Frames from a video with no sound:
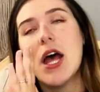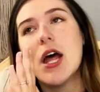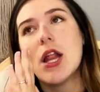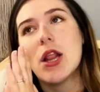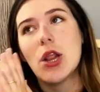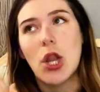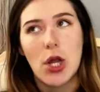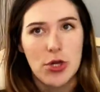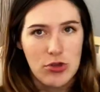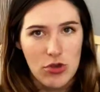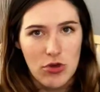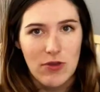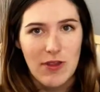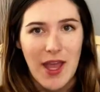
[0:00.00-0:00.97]

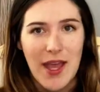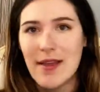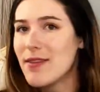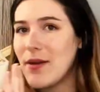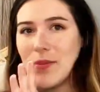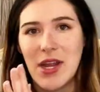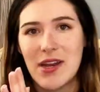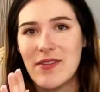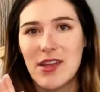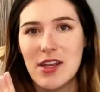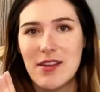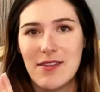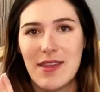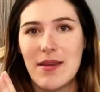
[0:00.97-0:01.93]
larger size, I'm not even
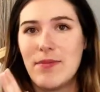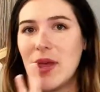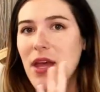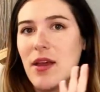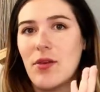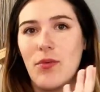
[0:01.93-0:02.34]
going to say big.